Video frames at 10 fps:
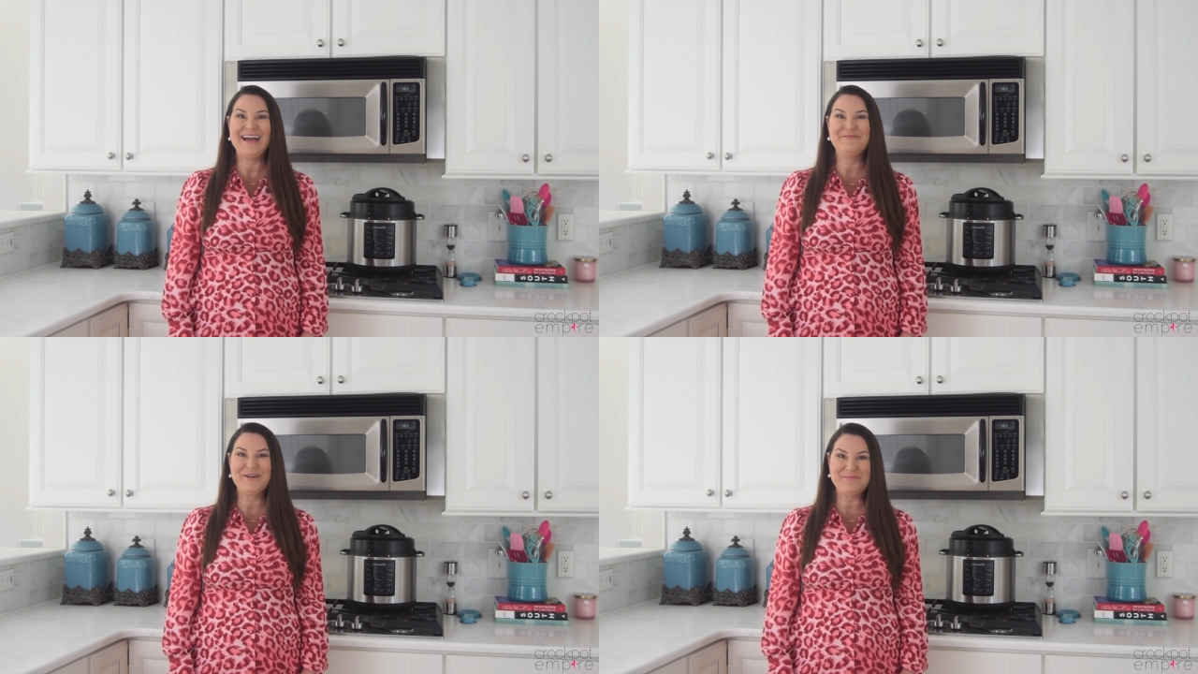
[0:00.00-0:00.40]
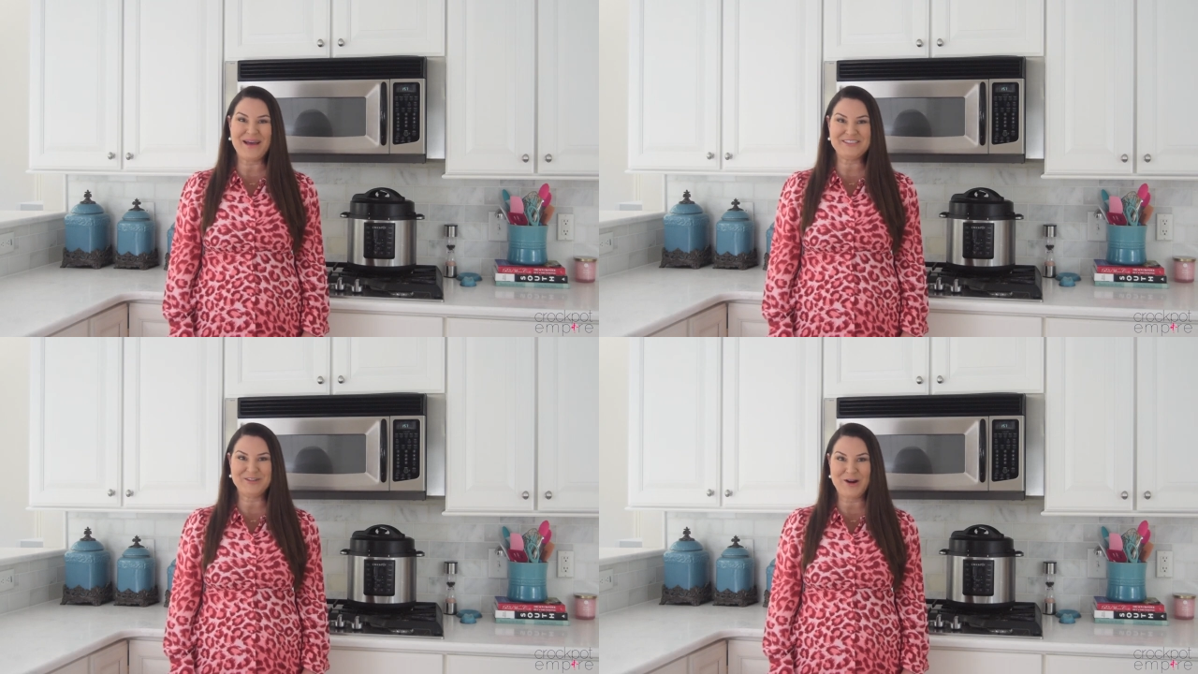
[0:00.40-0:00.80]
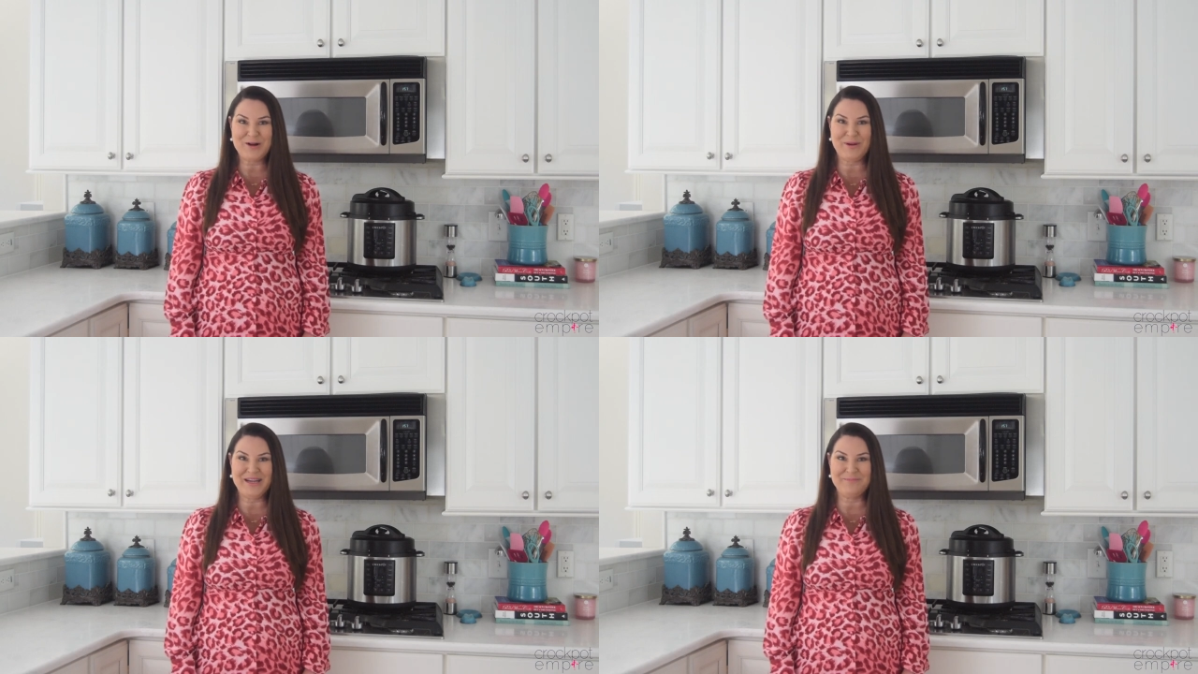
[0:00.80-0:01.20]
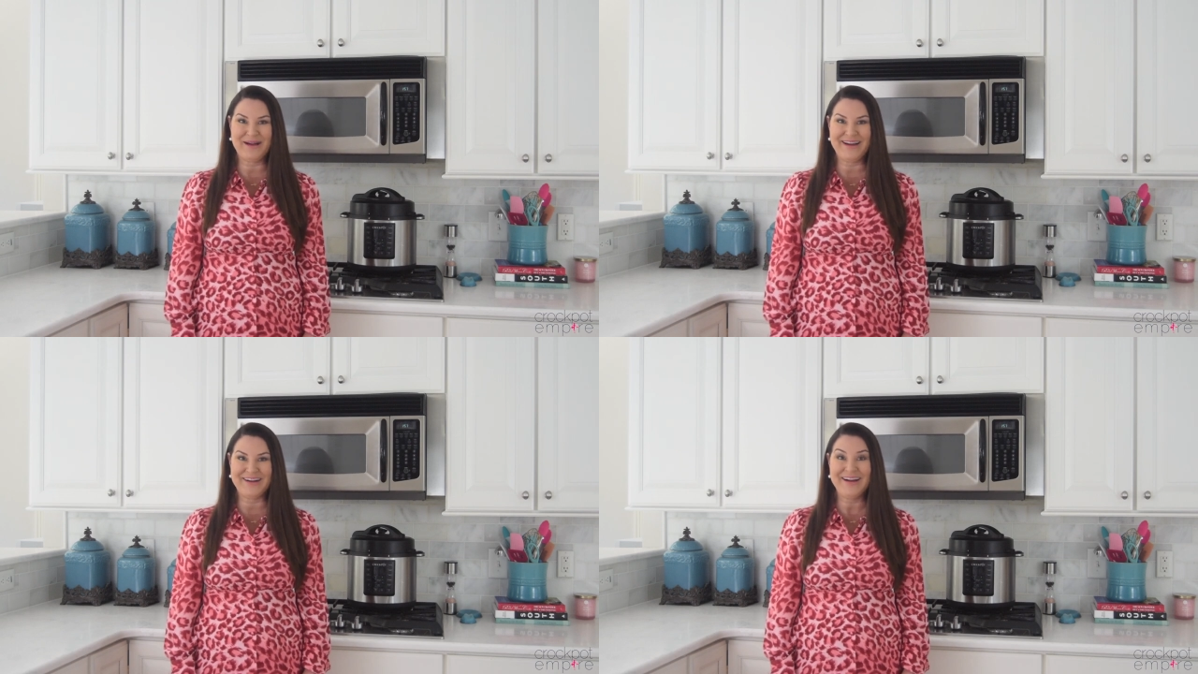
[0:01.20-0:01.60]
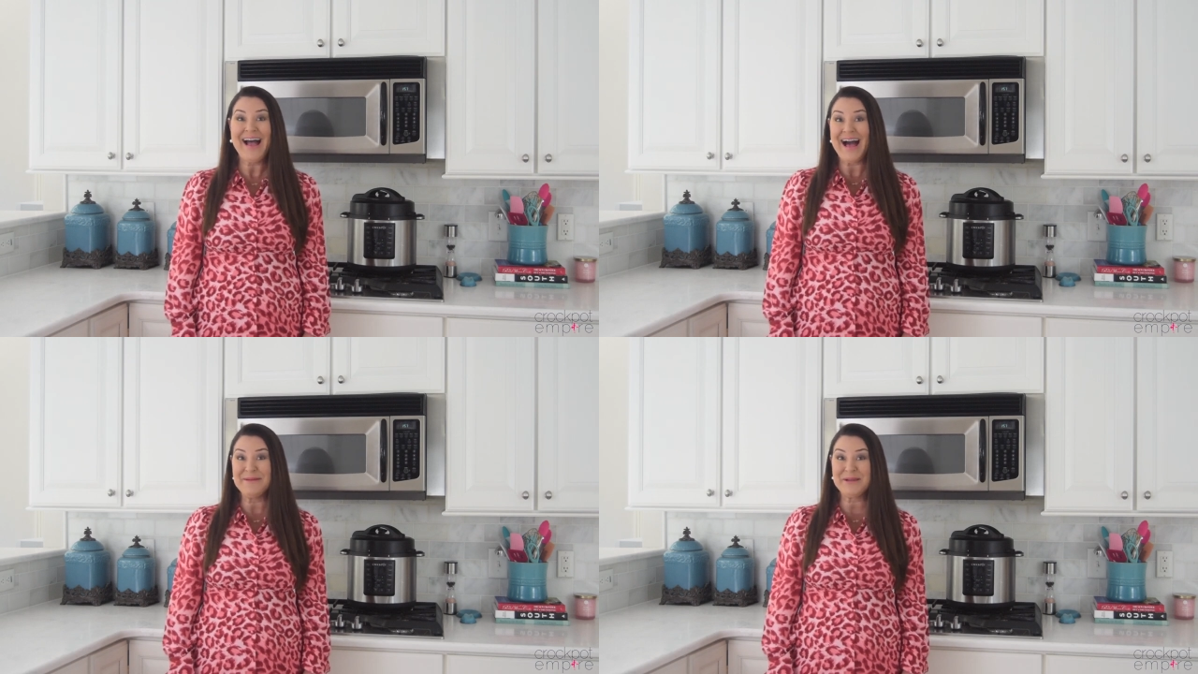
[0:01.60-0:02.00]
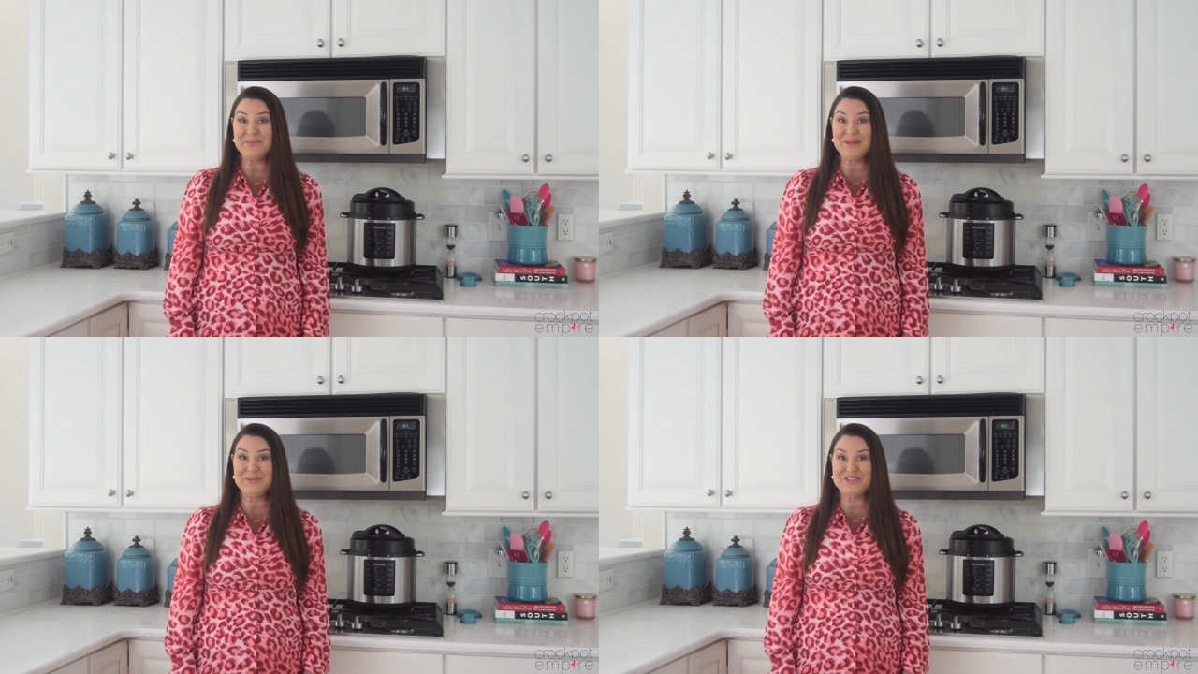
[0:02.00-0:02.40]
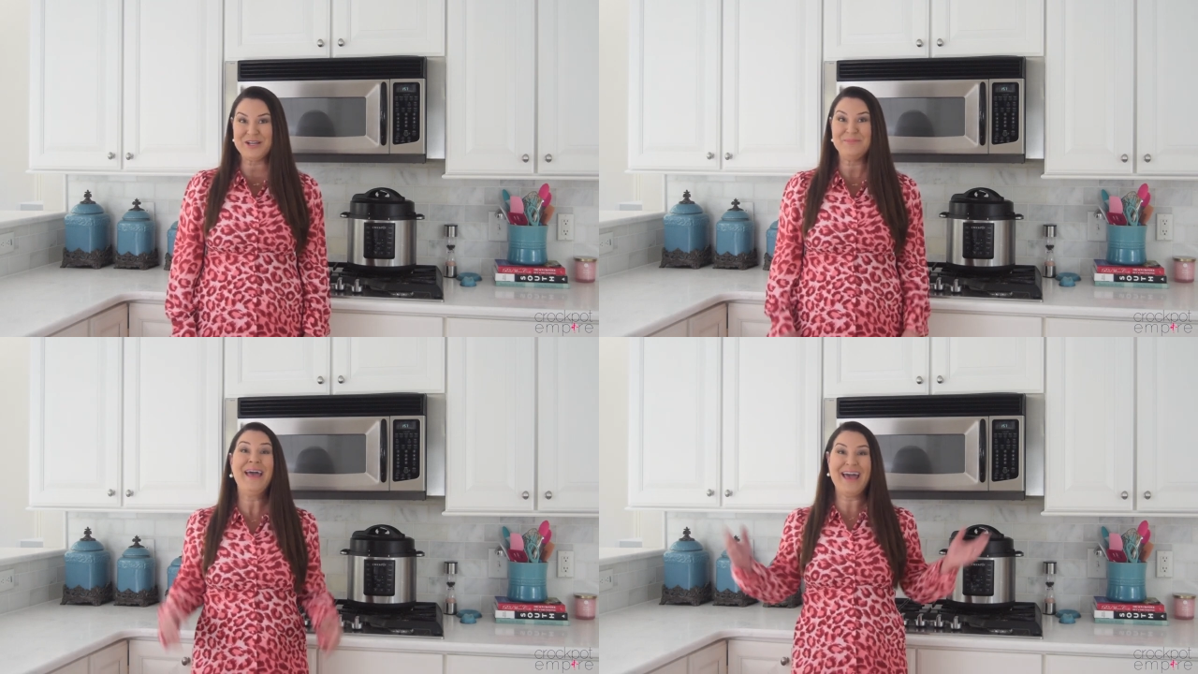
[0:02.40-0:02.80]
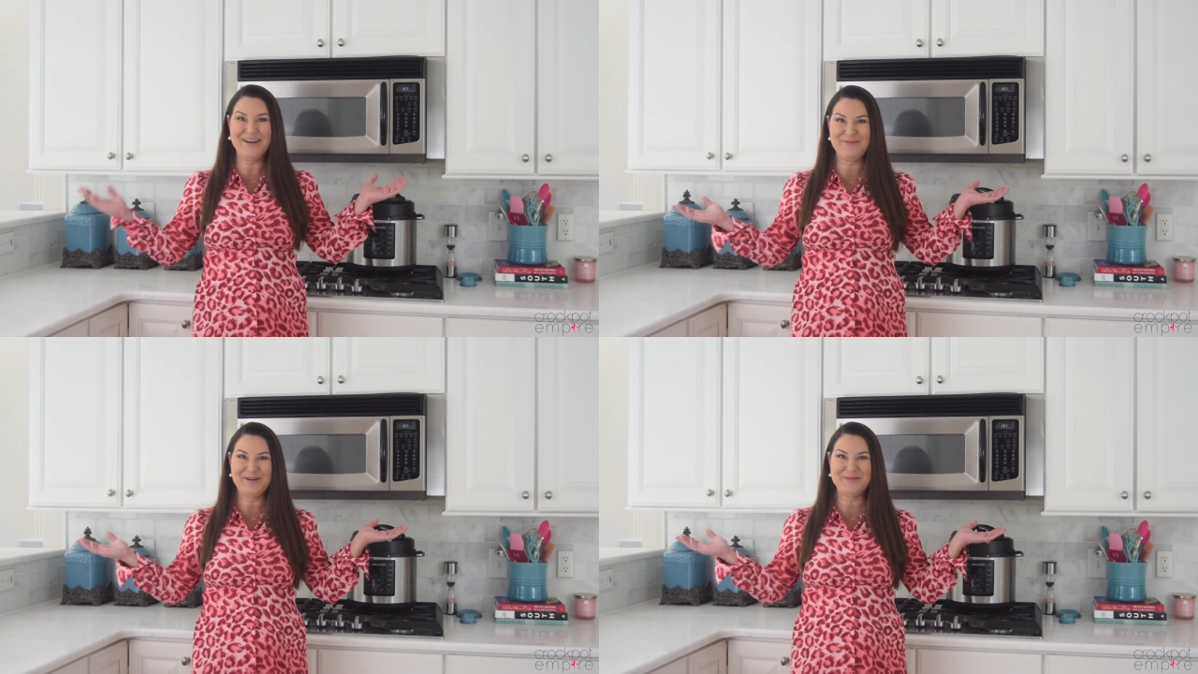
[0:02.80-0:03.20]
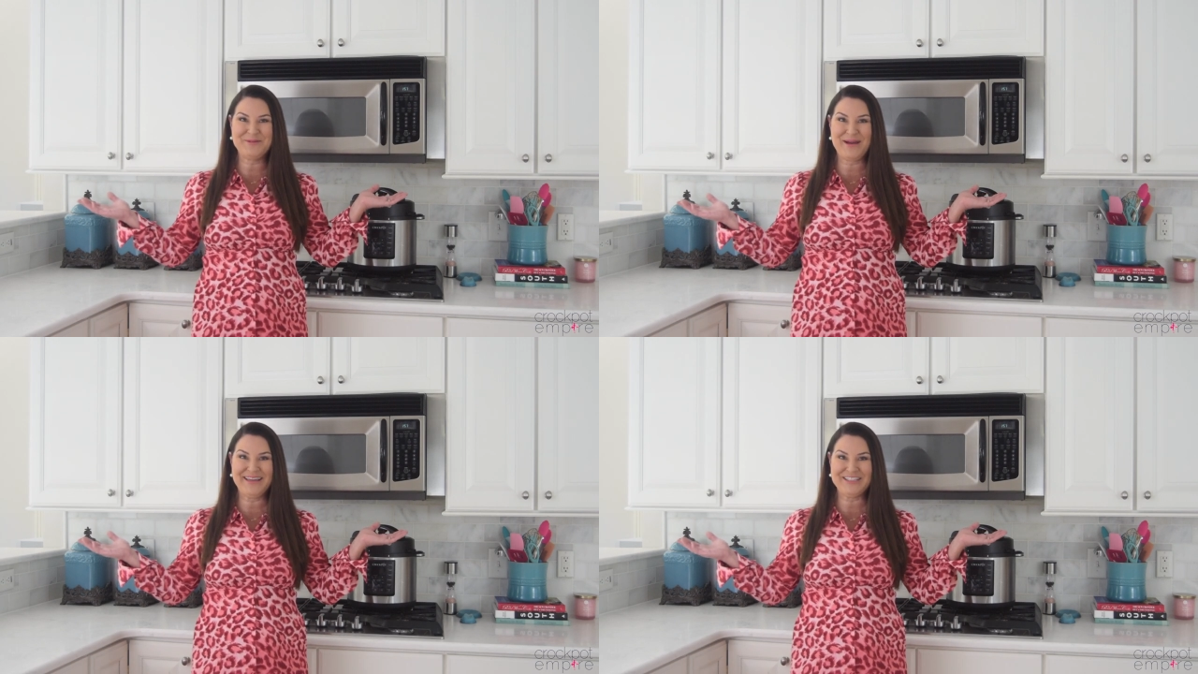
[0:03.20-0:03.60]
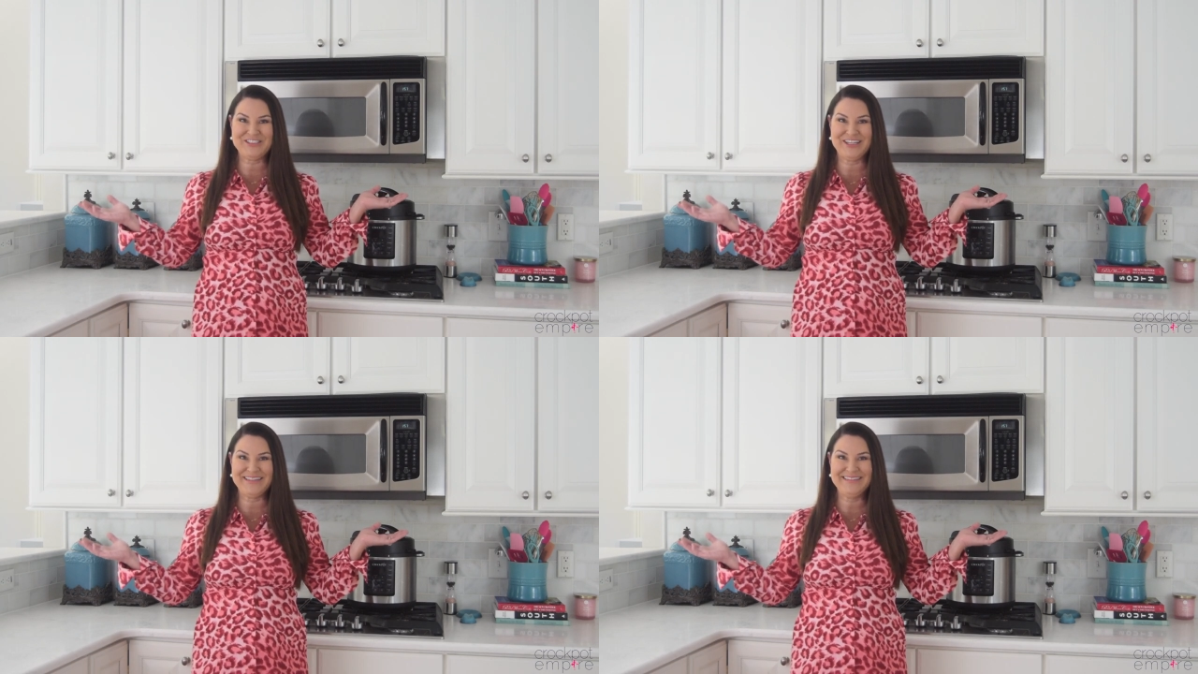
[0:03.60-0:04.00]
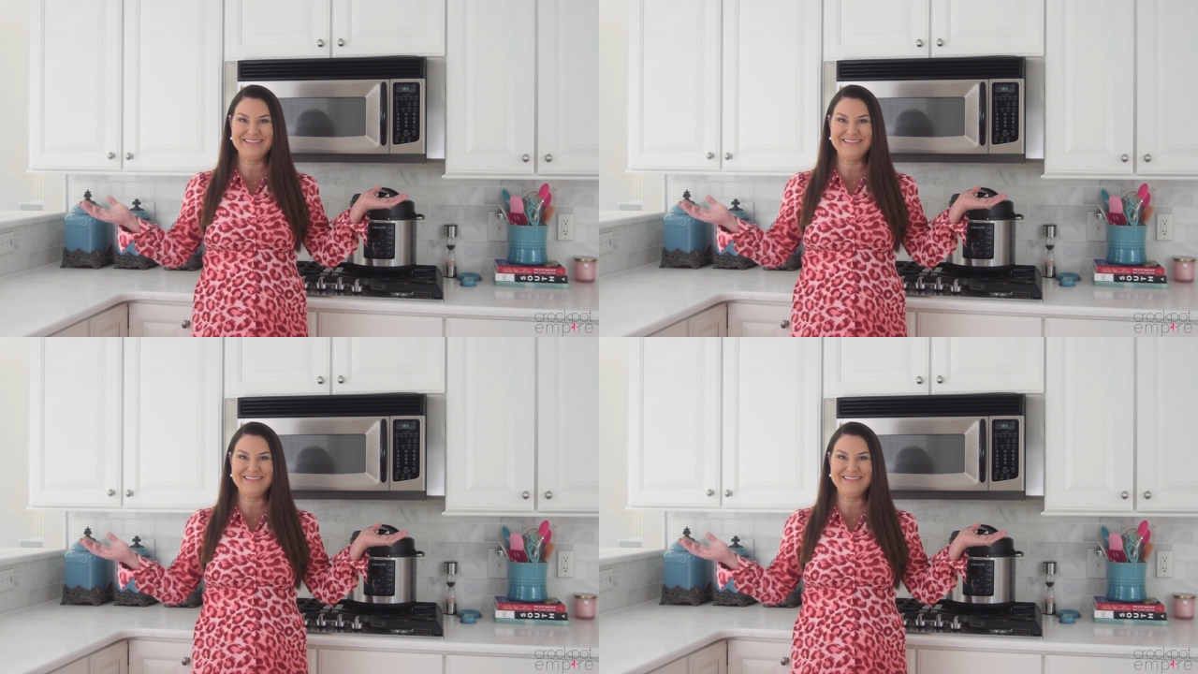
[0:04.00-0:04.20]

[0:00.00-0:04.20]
welcome back to Crock-Pot Empire. I'm Kimberly Bishop and welcome to my kitchen.